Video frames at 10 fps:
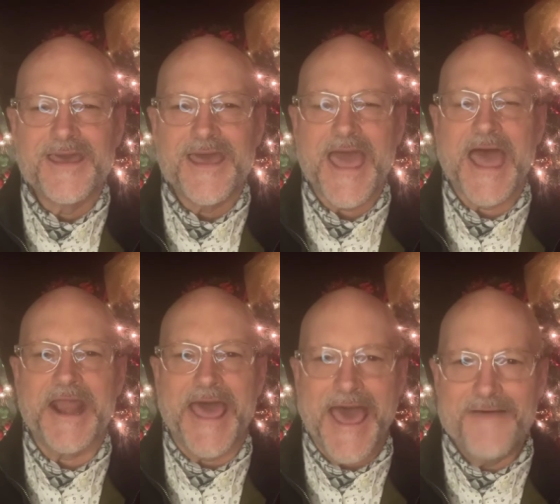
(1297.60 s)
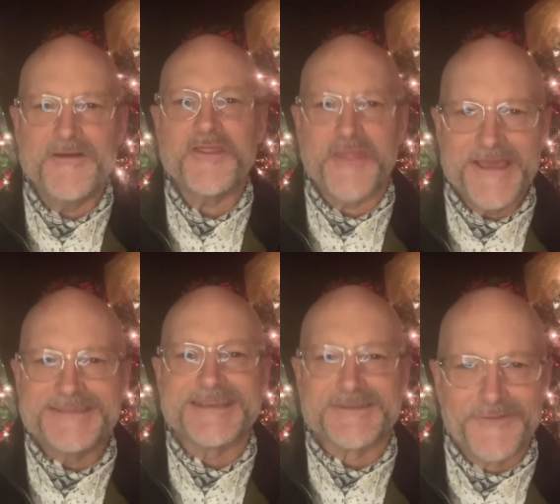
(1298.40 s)
and heaven
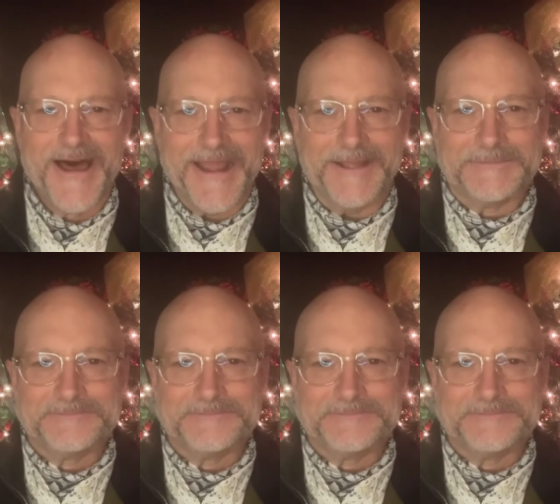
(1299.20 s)
thinks it's funny.